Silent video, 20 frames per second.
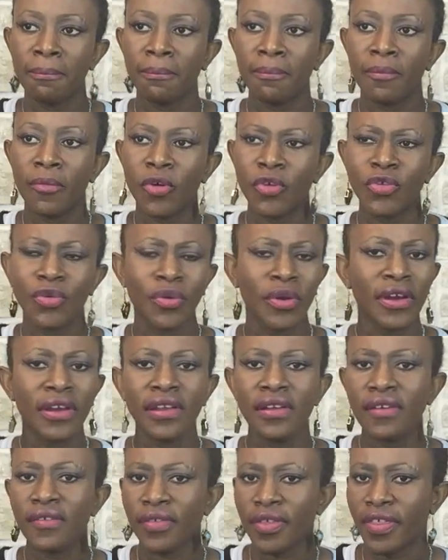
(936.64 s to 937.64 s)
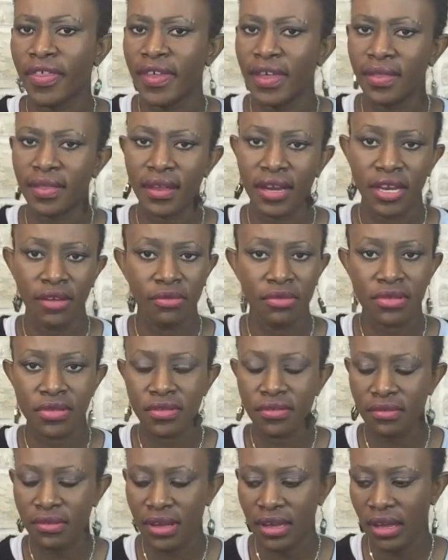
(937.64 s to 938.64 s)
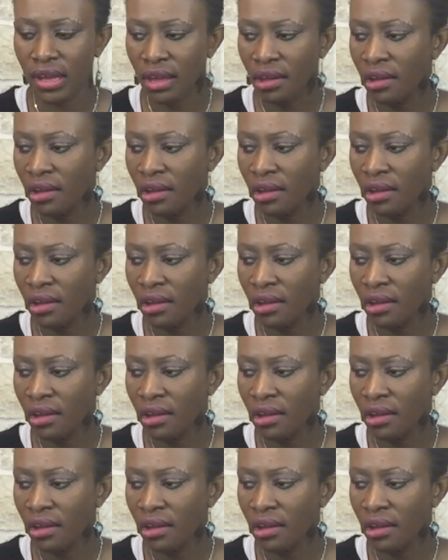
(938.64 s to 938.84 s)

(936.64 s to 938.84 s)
or do any of the things that he was doing.